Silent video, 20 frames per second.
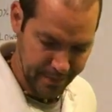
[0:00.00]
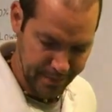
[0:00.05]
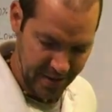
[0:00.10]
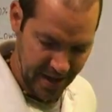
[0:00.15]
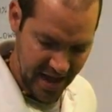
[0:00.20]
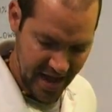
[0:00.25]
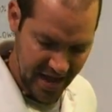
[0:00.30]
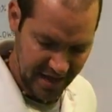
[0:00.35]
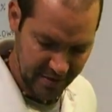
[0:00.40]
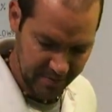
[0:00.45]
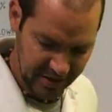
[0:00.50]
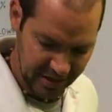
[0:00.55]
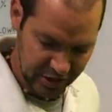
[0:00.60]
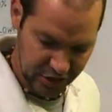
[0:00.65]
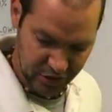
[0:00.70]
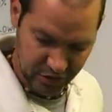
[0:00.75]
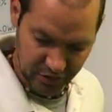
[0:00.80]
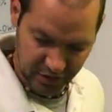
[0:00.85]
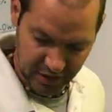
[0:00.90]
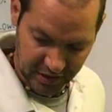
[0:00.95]
back, make
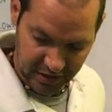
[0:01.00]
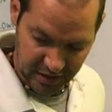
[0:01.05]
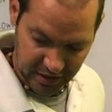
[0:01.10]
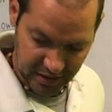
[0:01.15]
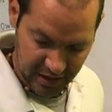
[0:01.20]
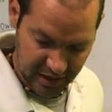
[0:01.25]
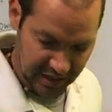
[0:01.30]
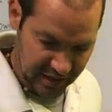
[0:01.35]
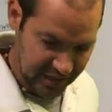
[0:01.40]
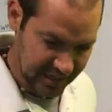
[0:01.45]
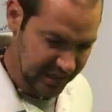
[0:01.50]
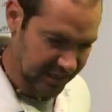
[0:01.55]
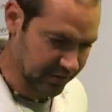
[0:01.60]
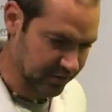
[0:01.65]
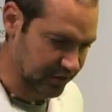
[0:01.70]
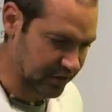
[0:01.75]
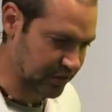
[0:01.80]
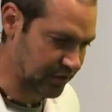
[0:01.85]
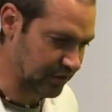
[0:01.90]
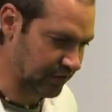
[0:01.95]
sure that the heel
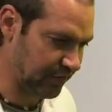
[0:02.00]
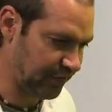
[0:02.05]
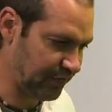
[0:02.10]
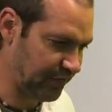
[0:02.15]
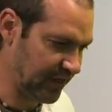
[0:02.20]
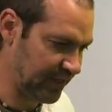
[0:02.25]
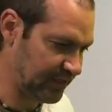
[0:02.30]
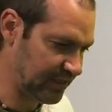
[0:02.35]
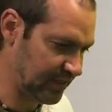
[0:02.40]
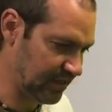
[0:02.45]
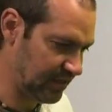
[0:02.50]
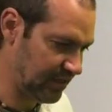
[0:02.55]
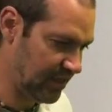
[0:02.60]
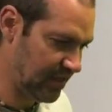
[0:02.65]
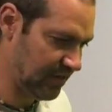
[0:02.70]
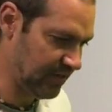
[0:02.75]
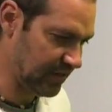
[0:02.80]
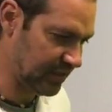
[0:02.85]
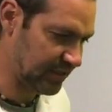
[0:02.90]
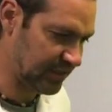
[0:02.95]
is still facing
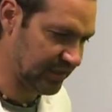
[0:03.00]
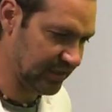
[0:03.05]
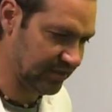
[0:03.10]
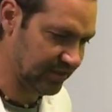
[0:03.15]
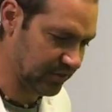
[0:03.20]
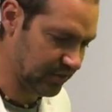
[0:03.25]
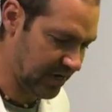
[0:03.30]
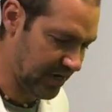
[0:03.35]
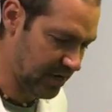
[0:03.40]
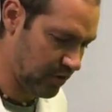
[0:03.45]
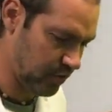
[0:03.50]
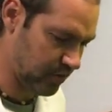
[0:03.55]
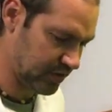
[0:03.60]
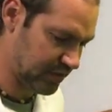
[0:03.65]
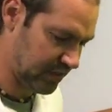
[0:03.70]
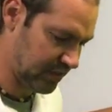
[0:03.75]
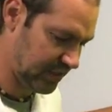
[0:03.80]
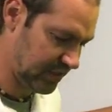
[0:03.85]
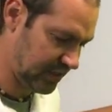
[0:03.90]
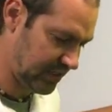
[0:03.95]
the ceiling or
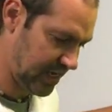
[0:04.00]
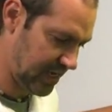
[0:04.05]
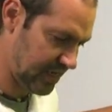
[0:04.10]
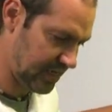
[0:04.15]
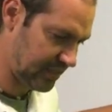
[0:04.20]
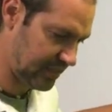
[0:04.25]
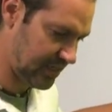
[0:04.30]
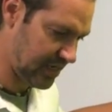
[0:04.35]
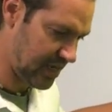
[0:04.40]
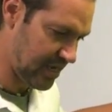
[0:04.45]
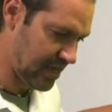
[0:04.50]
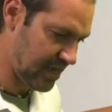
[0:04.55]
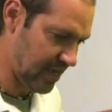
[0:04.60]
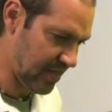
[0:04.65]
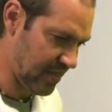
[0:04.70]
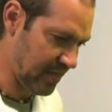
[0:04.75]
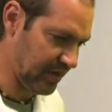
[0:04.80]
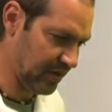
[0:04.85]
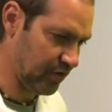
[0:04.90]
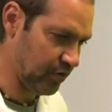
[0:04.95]
outwards in this case,
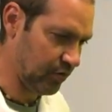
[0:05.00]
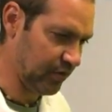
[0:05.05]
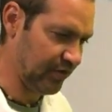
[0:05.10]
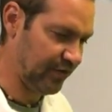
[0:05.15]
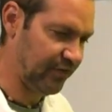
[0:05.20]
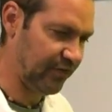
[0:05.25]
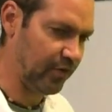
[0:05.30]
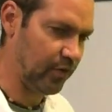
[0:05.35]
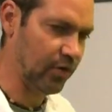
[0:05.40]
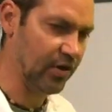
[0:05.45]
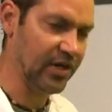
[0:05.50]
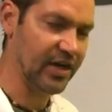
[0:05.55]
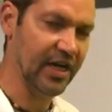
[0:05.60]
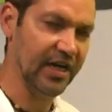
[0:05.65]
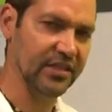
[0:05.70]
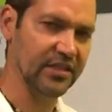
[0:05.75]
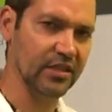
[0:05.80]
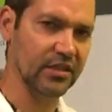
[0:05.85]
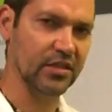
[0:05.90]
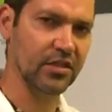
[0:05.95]
and then going forward,
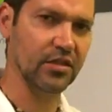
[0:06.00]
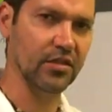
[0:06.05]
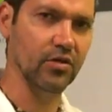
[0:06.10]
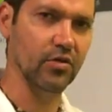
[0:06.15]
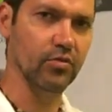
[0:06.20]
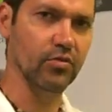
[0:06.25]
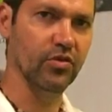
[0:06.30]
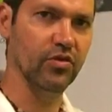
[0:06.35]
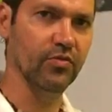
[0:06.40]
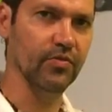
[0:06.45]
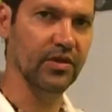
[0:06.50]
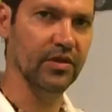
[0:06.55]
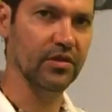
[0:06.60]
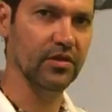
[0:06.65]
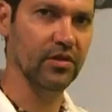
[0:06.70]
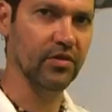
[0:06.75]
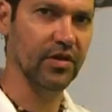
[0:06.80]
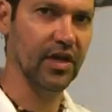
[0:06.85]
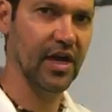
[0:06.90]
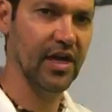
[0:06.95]
nice and slow movement,
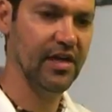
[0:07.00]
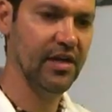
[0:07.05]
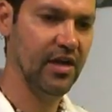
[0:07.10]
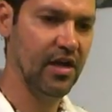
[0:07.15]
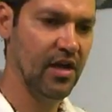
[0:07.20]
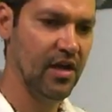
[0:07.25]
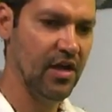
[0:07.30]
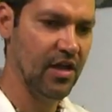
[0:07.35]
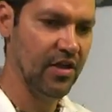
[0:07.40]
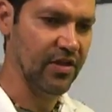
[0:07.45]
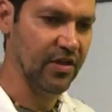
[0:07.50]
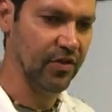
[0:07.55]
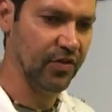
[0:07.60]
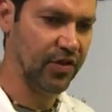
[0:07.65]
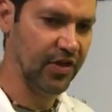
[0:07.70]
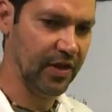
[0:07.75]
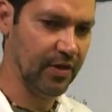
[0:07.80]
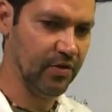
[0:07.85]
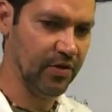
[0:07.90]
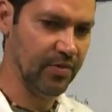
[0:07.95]
okay? The other
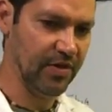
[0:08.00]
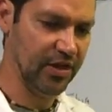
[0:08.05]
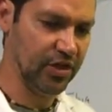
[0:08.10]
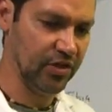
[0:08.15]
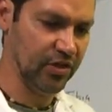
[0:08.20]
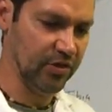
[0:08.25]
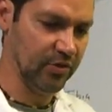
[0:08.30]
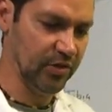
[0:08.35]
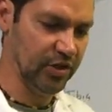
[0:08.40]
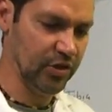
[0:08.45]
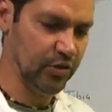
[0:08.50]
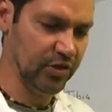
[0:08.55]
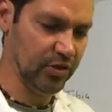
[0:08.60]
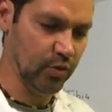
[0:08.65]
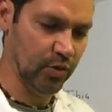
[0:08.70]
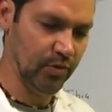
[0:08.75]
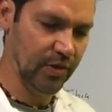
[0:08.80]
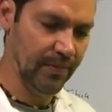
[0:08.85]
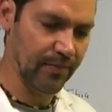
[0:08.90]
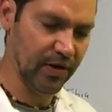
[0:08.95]
thing I want to make sure that we do is
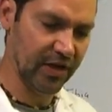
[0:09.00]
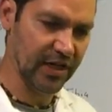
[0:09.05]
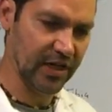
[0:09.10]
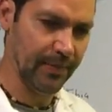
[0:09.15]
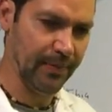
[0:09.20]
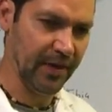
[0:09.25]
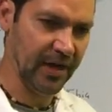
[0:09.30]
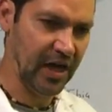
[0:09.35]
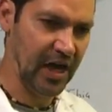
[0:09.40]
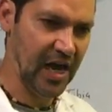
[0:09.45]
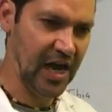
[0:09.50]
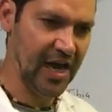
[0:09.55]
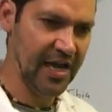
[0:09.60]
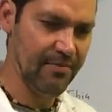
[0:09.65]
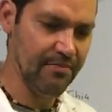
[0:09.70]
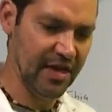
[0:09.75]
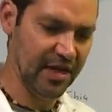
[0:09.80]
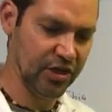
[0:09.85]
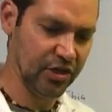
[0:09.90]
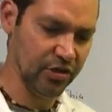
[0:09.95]
when we bring it up high,
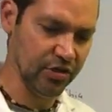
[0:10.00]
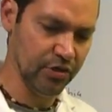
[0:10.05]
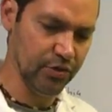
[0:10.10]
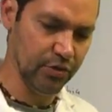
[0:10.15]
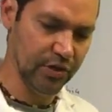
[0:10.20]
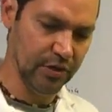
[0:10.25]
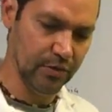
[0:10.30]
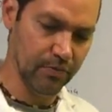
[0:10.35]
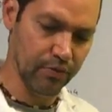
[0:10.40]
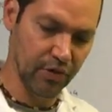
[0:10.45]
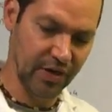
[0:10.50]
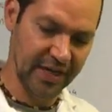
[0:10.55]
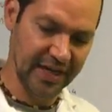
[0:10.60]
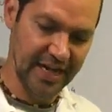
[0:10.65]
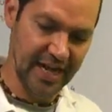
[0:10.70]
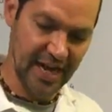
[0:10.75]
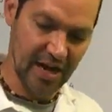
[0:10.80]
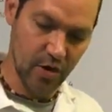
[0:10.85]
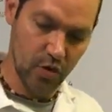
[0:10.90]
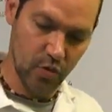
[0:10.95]
make sure when you bring
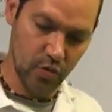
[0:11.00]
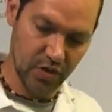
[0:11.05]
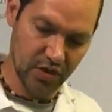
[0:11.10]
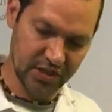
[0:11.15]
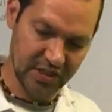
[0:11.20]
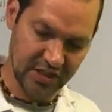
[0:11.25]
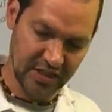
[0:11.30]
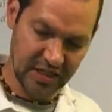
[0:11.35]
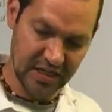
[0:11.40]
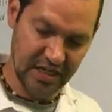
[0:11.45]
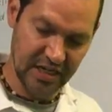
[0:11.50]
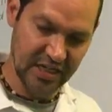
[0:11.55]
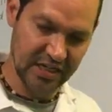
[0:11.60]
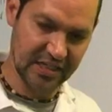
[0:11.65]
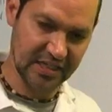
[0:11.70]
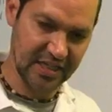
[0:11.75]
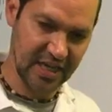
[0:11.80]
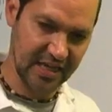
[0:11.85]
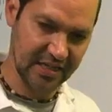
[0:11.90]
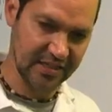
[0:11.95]
it outwards, the knee
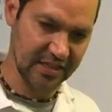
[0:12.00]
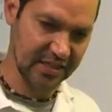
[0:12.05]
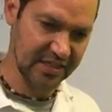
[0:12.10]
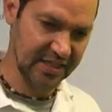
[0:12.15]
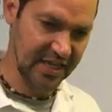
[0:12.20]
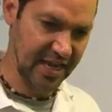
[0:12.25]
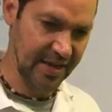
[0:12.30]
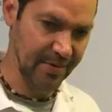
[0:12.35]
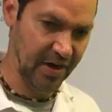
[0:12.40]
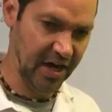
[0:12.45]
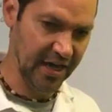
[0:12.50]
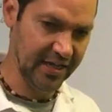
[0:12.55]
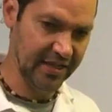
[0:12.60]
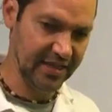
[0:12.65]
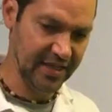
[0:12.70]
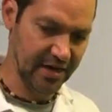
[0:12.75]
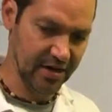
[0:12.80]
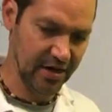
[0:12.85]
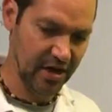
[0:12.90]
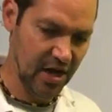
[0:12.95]
stays the same
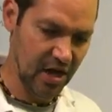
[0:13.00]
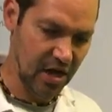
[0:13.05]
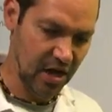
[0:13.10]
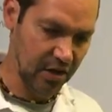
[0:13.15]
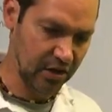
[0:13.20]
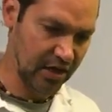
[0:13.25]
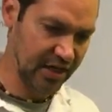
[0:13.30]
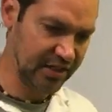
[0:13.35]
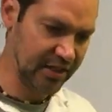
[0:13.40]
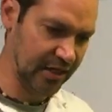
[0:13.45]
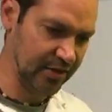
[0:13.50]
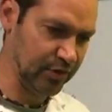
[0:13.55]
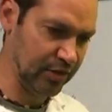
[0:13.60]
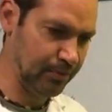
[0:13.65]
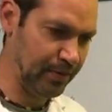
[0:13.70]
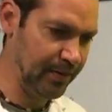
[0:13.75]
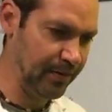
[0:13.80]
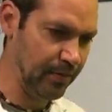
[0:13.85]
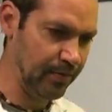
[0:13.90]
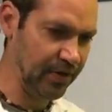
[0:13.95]
height there. A lot of times when
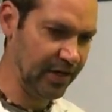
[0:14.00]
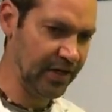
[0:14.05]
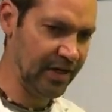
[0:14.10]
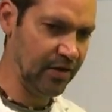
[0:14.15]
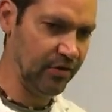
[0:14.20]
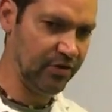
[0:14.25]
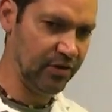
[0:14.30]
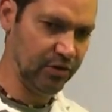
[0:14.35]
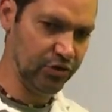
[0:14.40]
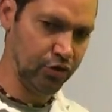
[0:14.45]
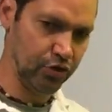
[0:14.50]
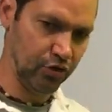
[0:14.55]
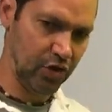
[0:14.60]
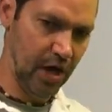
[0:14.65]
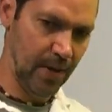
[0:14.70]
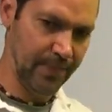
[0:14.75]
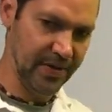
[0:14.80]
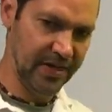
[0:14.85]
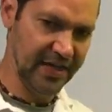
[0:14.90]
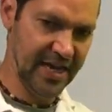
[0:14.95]
people bring it out, they'll
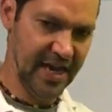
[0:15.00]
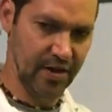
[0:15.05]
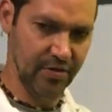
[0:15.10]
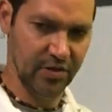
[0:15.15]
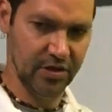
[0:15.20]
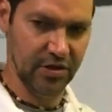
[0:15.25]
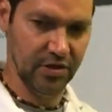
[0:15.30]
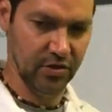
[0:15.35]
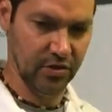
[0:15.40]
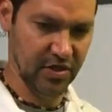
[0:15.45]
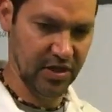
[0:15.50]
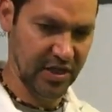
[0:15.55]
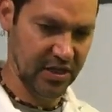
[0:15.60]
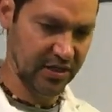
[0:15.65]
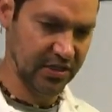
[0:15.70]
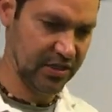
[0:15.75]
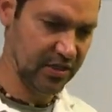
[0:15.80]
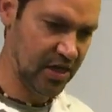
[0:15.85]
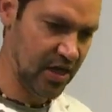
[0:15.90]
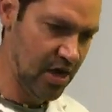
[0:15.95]
drop it down to do
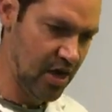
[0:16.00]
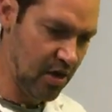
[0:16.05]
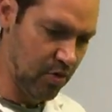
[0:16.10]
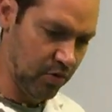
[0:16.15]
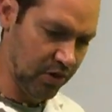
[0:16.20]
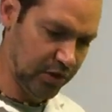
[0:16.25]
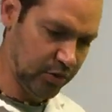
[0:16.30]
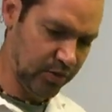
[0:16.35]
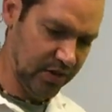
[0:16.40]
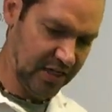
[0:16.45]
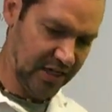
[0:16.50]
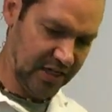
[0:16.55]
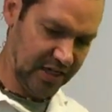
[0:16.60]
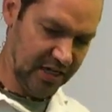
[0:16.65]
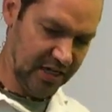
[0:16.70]
this. Once we get